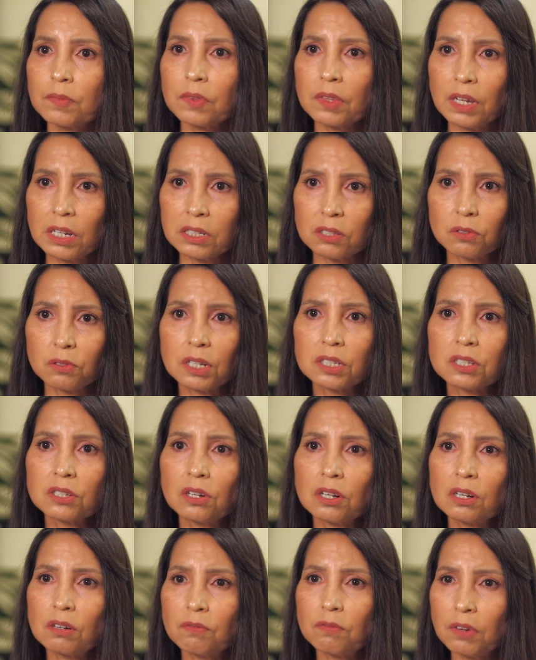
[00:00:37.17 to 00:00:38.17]
that's when I
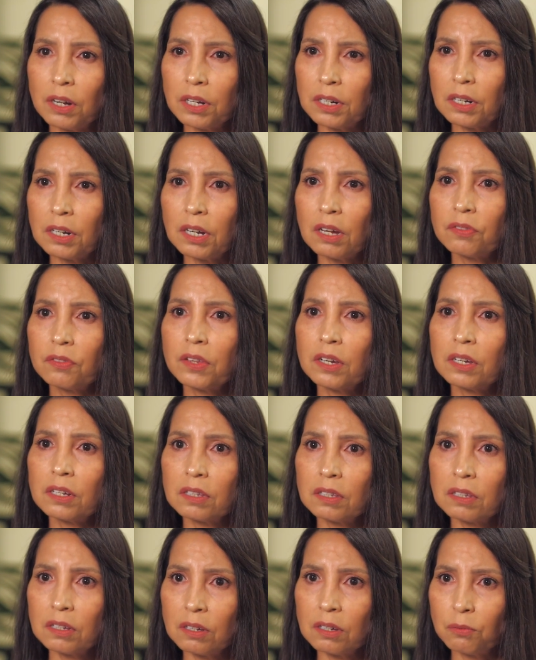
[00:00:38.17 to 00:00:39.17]
started finding out that
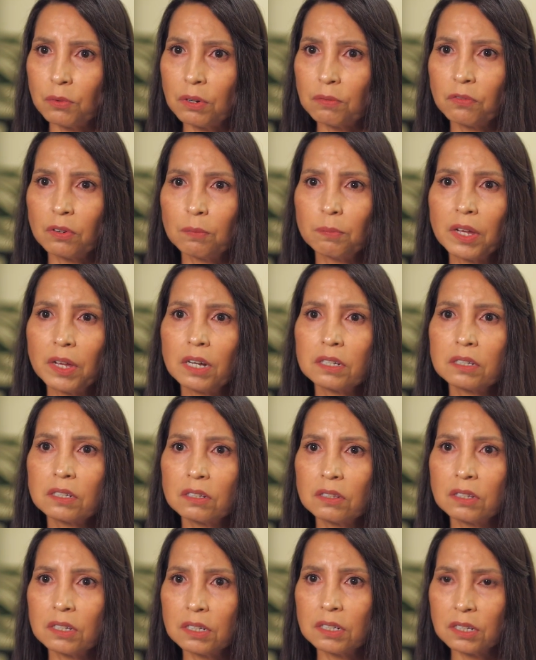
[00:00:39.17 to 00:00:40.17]
it went from that to
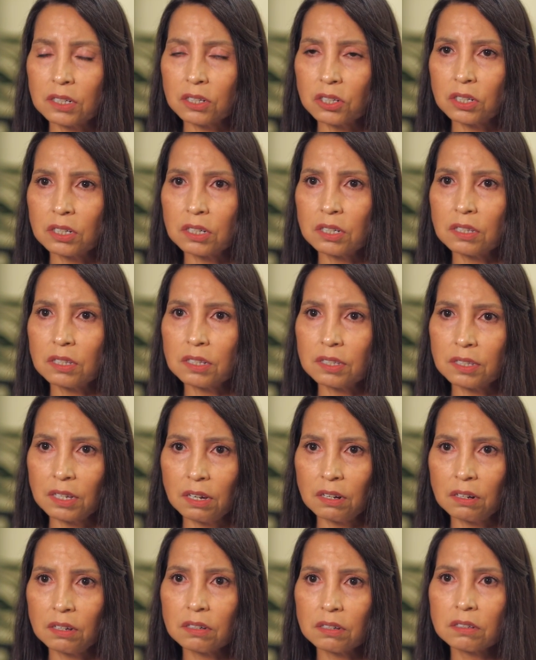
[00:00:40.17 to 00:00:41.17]
the addiction to the
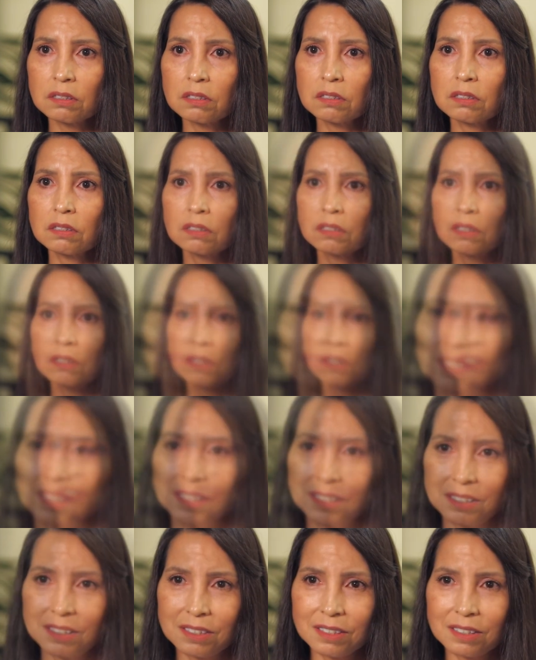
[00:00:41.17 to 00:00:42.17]
Xanax.
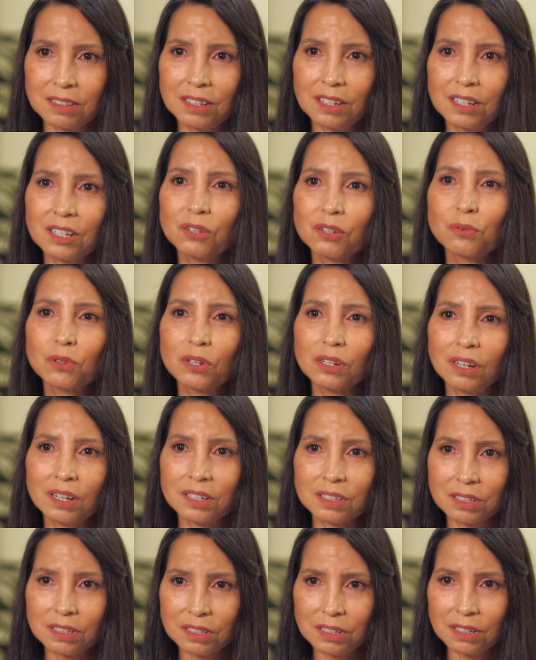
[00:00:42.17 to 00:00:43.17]
He
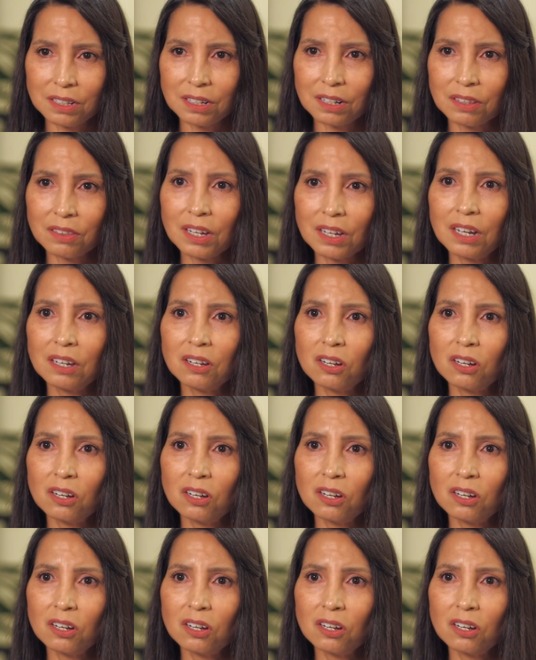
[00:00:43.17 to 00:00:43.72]
realized he needed that